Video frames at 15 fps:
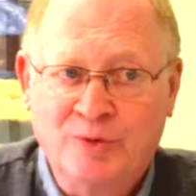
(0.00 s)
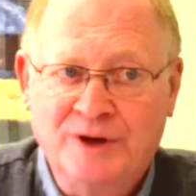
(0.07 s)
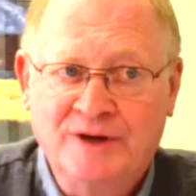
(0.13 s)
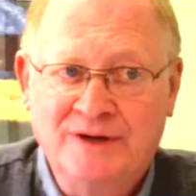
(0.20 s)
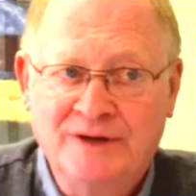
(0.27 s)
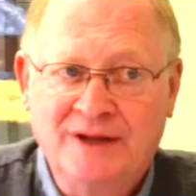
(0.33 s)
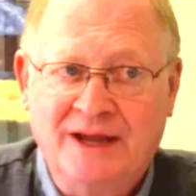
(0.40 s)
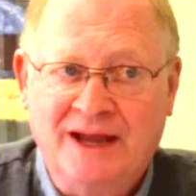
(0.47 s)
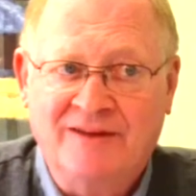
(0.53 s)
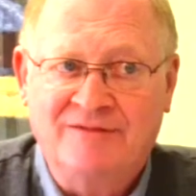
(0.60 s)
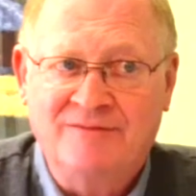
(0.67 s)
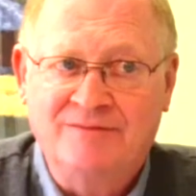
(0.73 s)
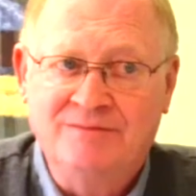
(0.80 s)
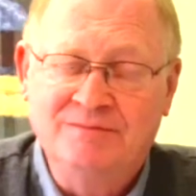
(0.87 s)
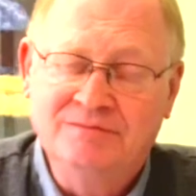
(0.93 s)
would have
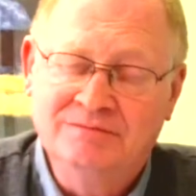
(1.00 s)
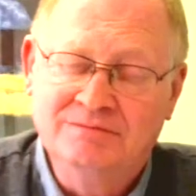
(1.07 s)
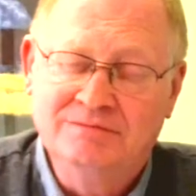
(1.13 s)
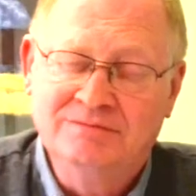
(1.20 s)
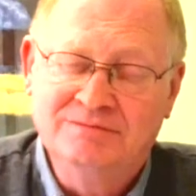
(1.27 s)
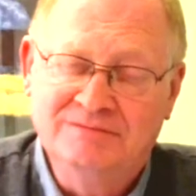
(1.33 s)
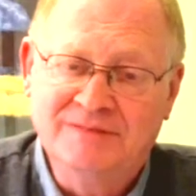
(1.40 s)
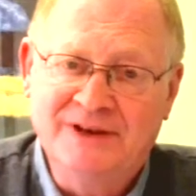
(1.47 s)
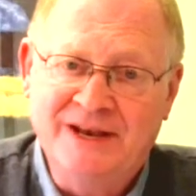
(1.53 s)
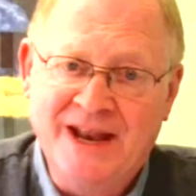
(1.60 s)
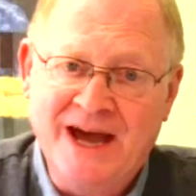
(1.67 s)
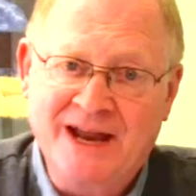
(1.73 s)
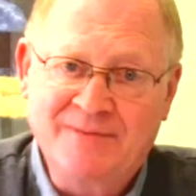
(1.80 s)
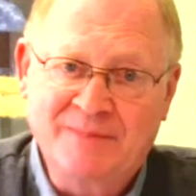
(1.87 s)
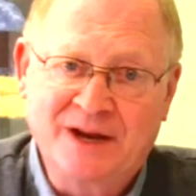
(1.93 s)

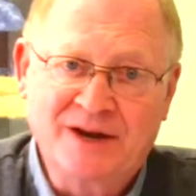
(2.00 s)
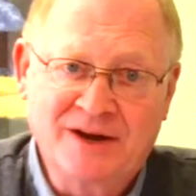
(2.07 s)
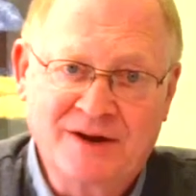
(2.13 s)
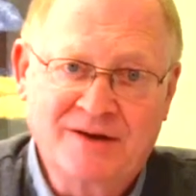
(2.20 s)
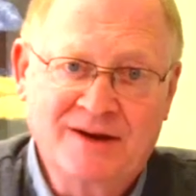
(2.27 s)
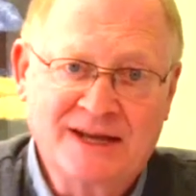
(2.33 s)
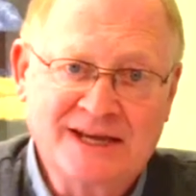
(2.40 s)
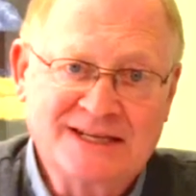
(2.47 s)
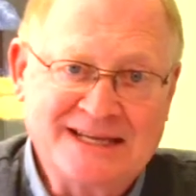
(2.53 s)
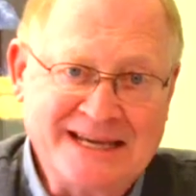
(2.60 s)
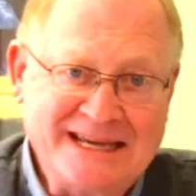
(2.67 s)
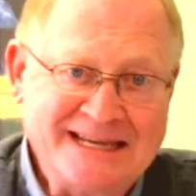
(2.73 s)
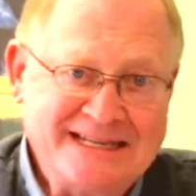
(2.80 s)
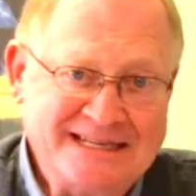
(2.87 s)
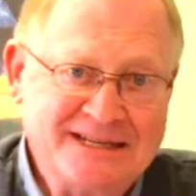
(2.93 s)
not been nearly as
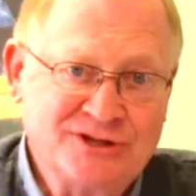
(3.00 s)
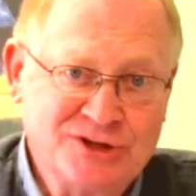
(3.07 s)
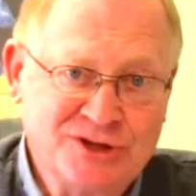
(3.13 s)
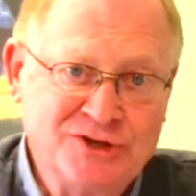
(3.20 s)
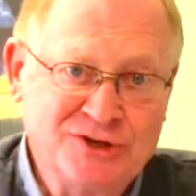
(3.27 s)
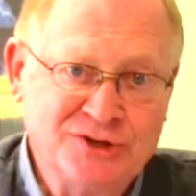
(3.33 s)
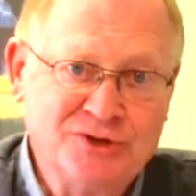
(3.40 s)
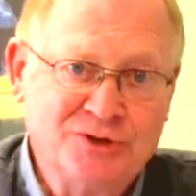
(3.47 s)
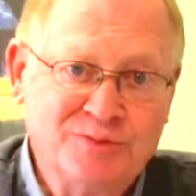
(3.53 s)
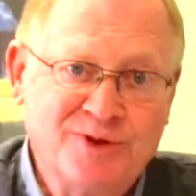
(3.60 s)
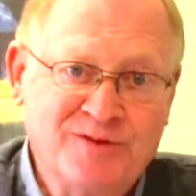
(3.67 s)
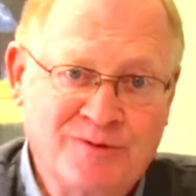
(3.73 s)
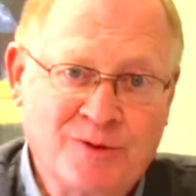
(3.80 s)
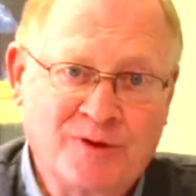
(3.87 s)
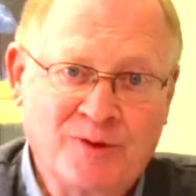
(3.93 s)
easy to do
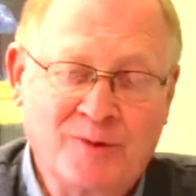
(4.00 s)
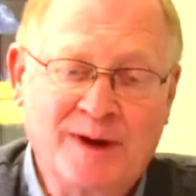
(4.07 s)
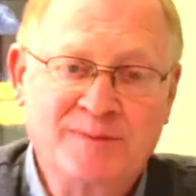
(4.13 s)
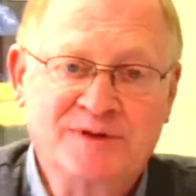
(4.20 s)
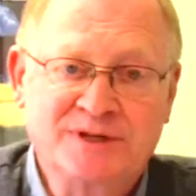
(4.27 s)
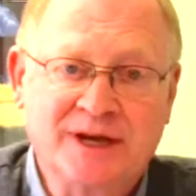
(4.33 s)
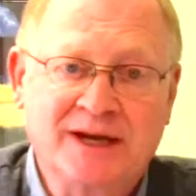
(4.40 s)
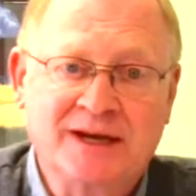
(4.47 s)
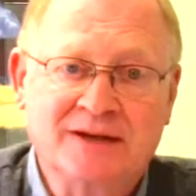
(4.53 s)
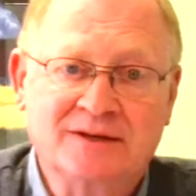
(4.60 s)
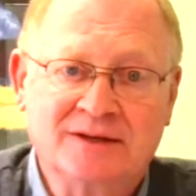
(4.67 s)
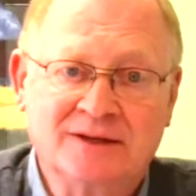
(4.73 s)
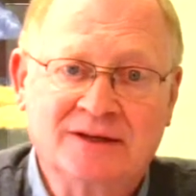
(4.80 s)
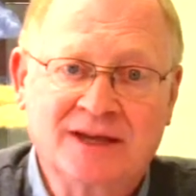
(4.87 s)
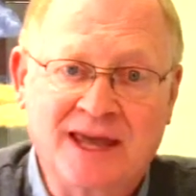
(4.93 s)
before the website
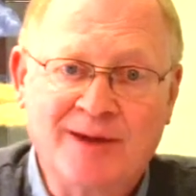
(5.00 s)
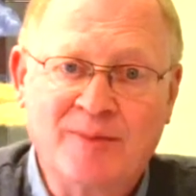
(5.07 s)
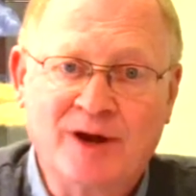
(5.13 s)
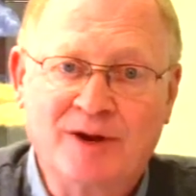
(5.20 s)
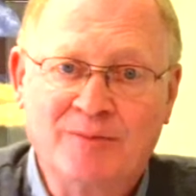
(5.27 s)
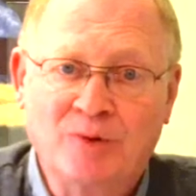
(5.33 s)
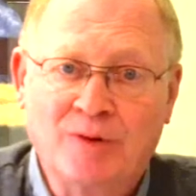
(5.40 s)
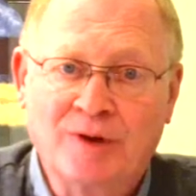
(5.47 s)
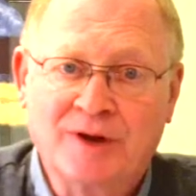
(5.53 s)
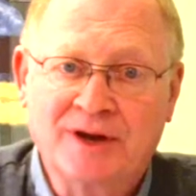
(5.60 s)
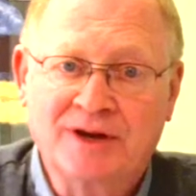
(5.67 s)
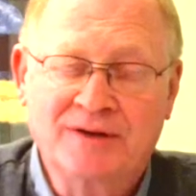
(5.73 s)
uh, came on board.